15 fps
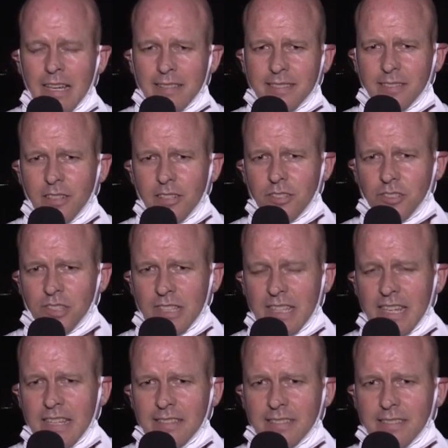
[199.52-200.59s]
surge in
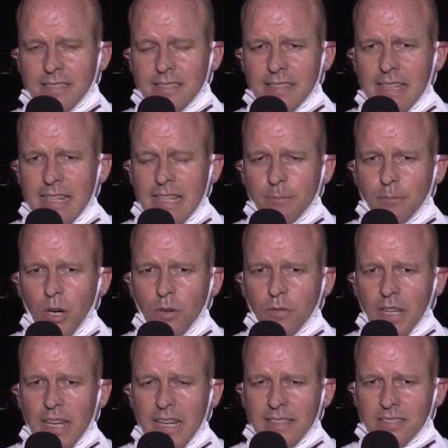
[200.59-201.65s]
cases
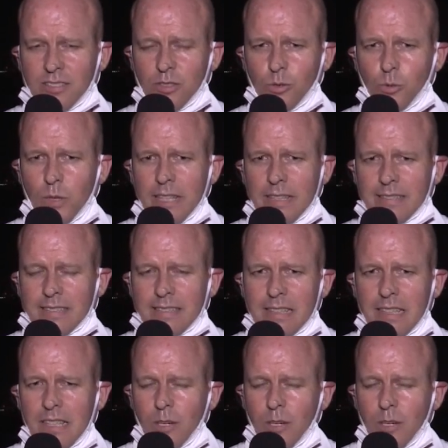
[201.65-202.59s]
over the last 2 weeks,